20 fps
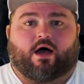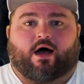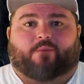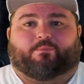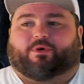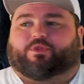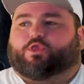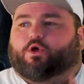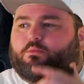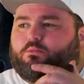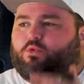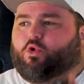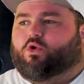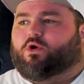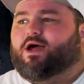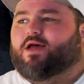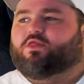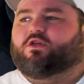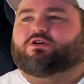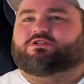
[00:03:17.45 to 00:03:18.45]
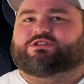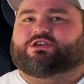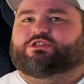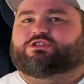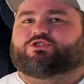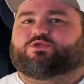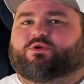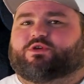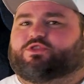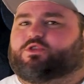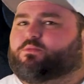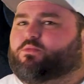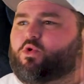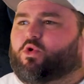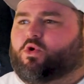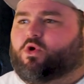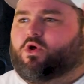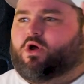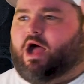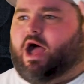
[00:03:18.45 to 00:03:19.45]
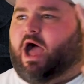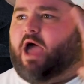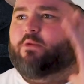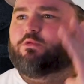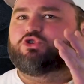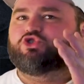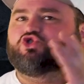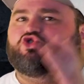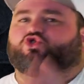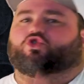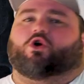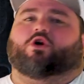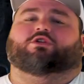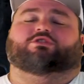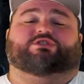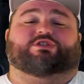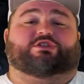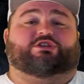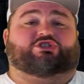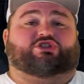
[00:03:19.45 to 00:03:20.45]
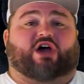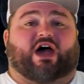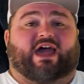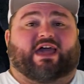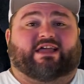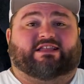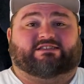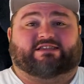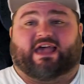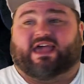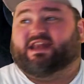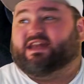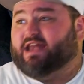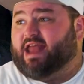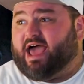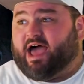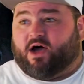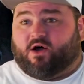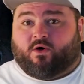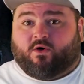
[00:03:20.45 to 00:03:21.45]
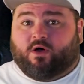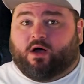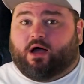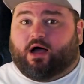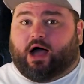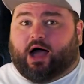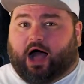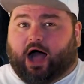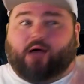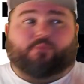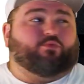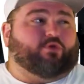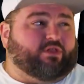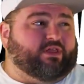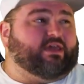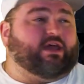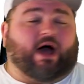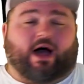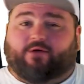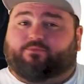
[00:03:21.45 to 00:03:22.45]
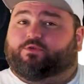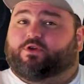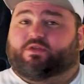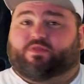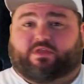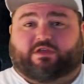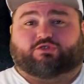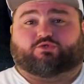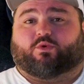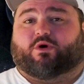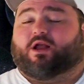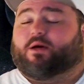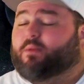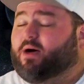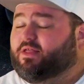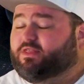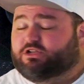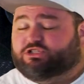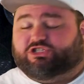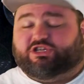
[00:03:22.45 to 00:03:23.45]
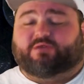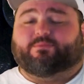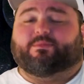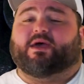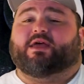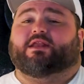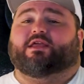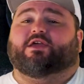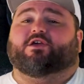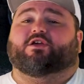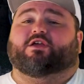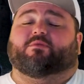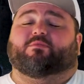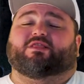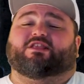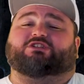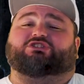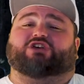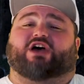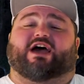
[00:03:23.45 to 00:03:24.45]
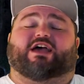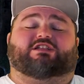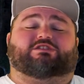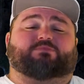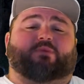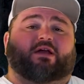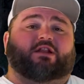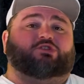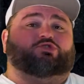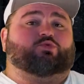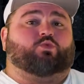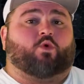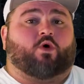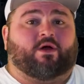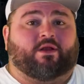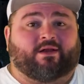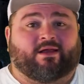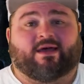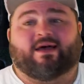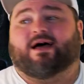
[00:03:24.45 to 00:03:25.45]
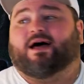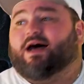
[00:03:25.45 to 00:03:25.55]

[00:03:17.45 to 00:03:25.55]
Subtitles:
But the more I looked into it, the more I was drawn to the Giants. And now I'm really confident in this one. I'm on the G-men here. Give me the Giants minus 1.